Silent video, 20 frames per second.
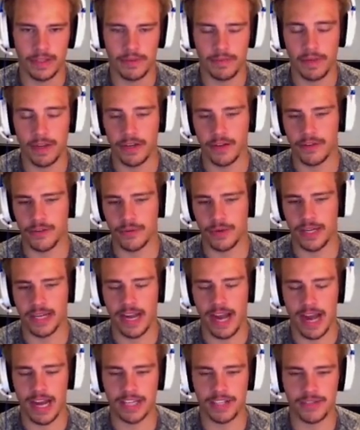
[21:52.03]
I mean, three
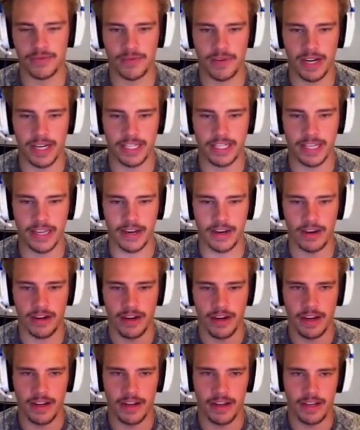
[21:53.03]
guys right there.
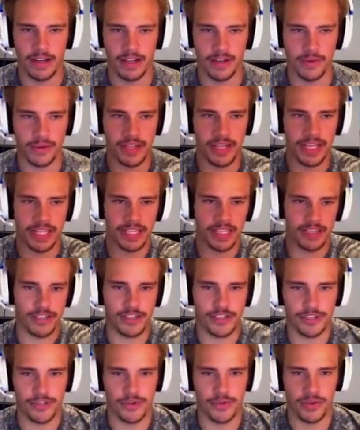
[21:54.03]
You'd think they're
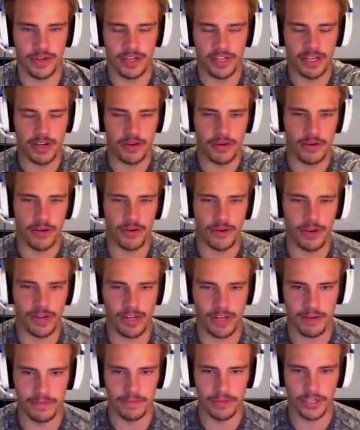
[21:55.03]
soon gonna go hurry
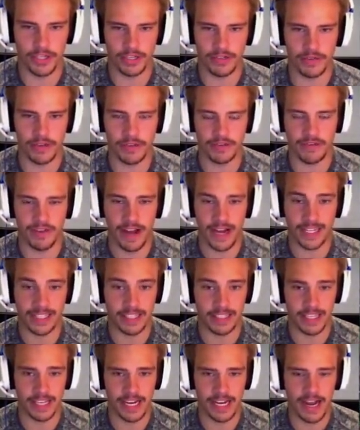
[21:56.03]
up just for the fact
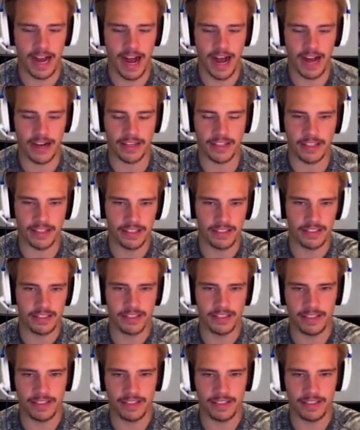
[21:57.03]
that they gotta